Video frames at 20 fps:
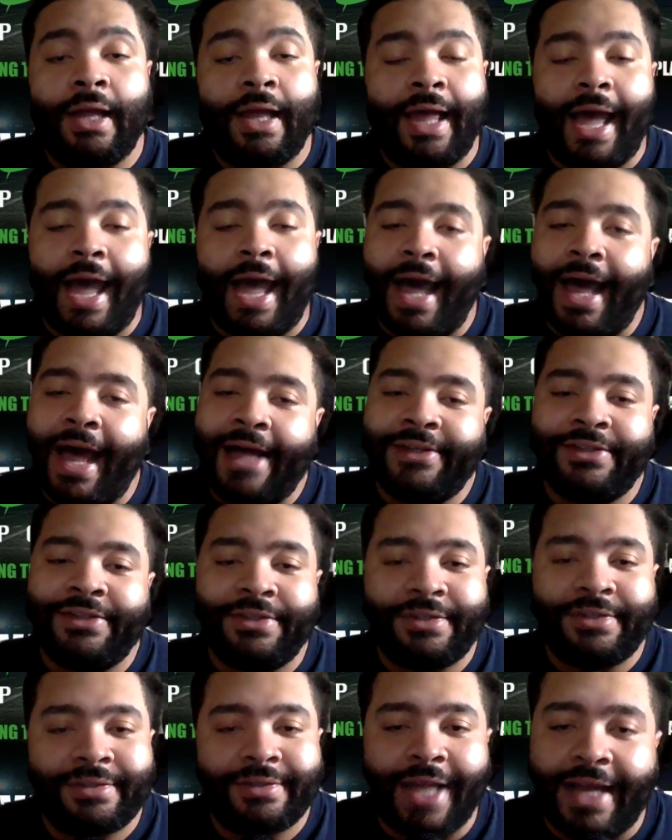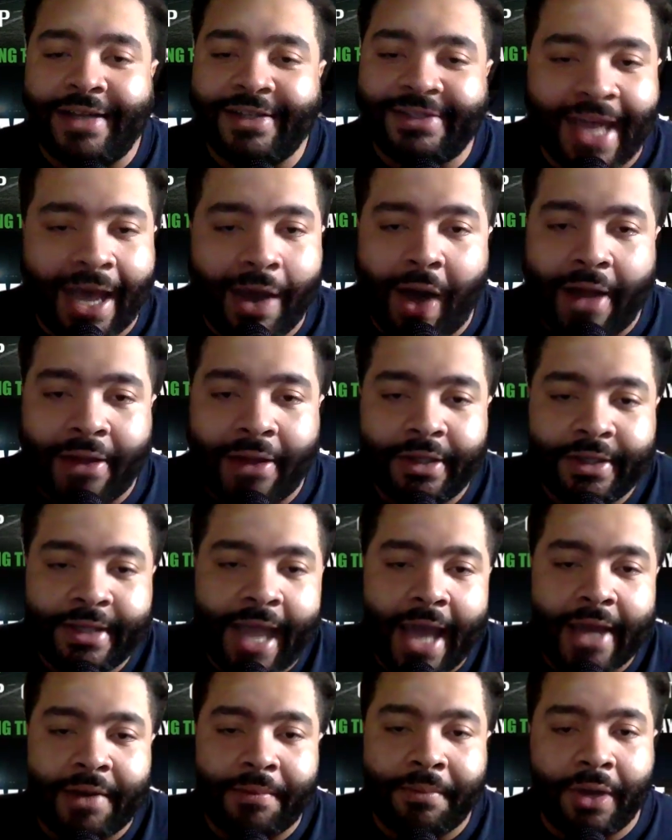I just how I look
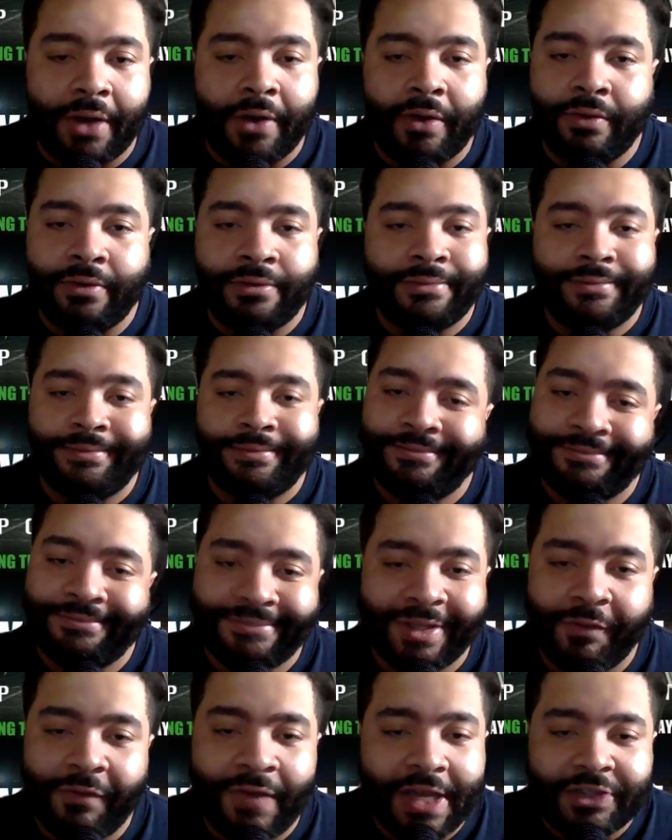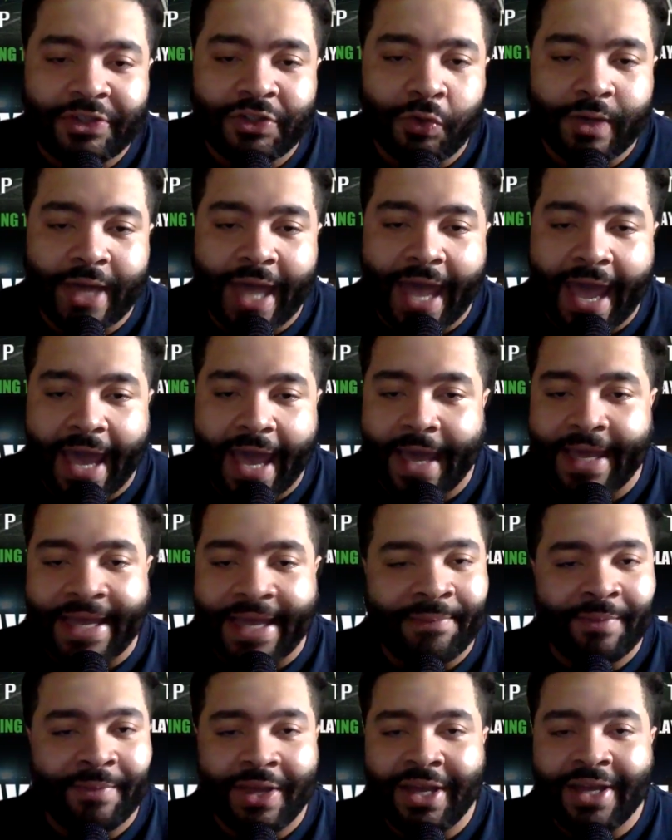at it, bro. Divisional
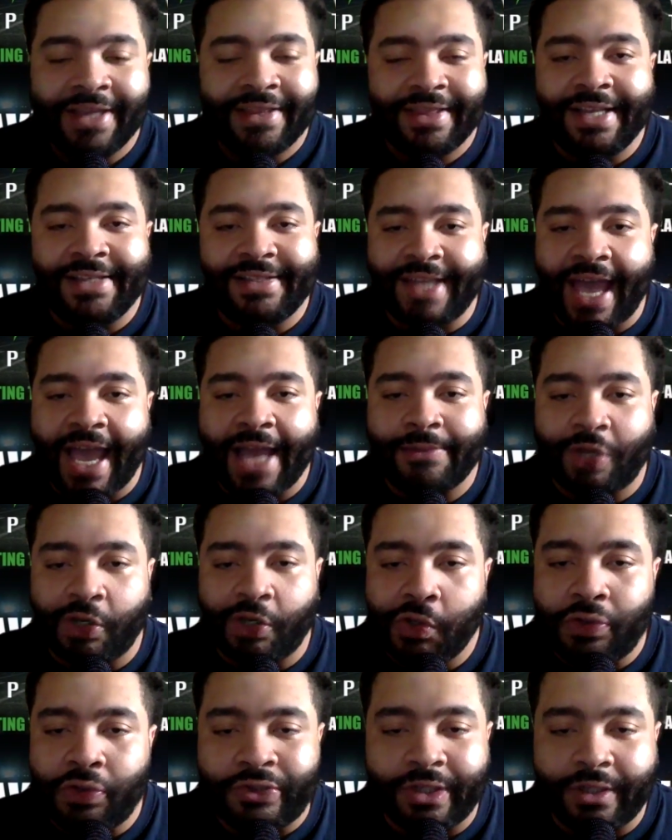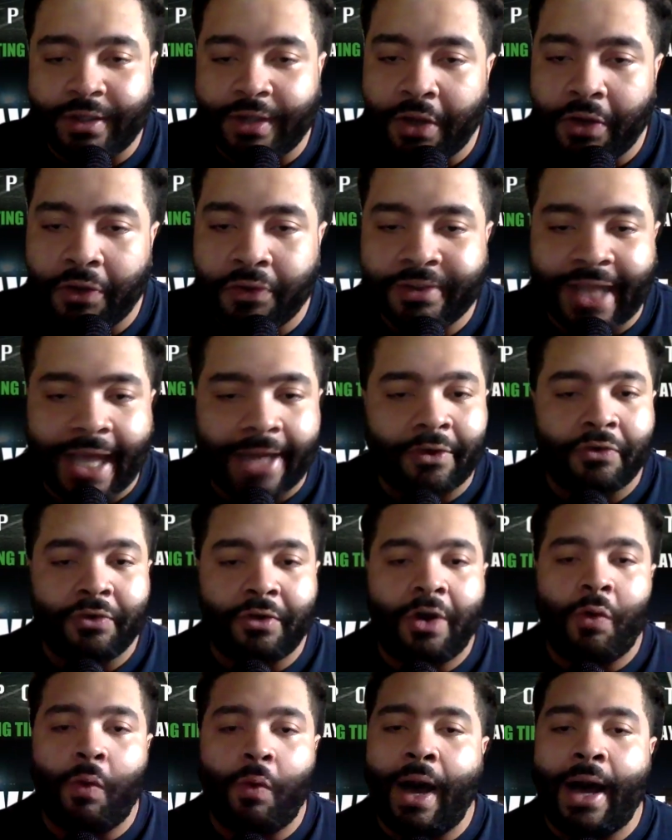game. These games are usually close. I don't
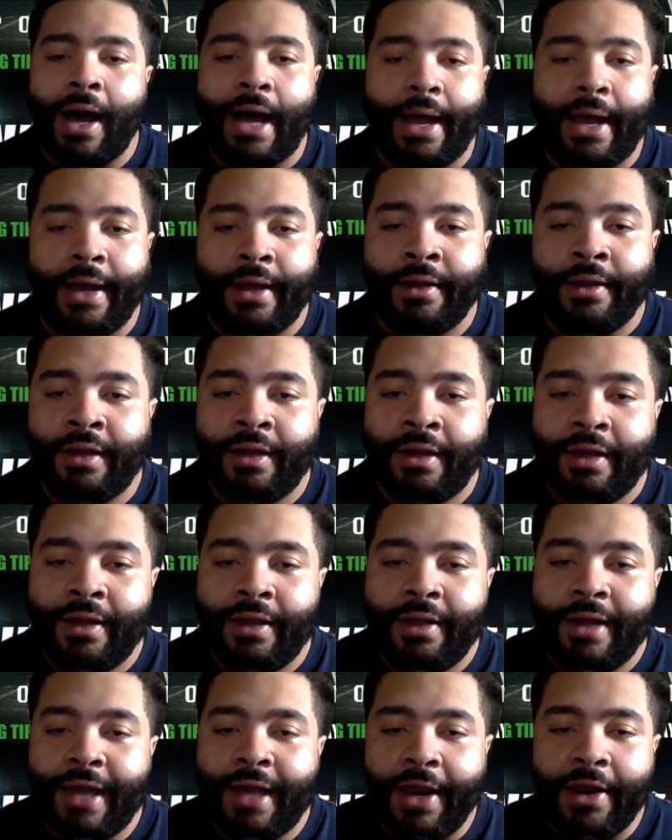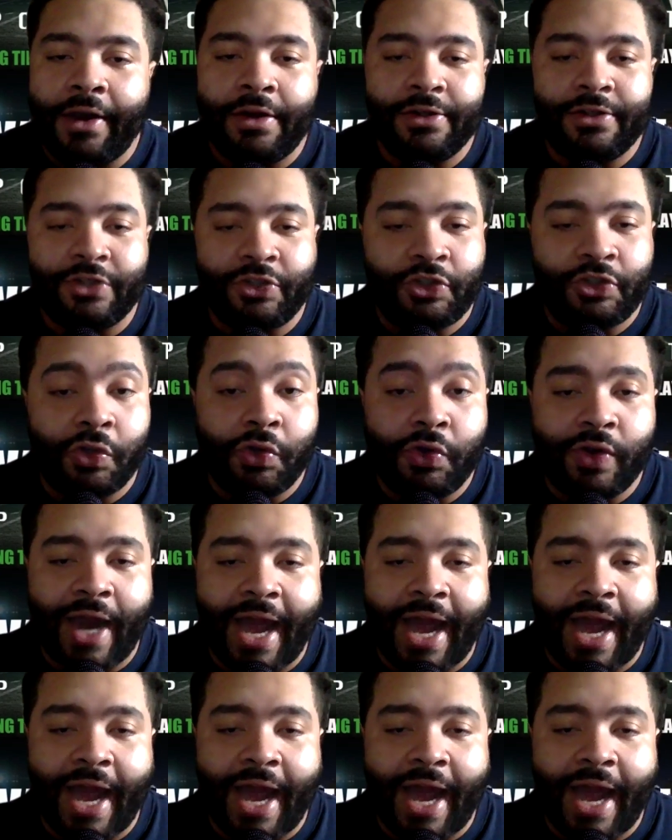know why Harrison Jr.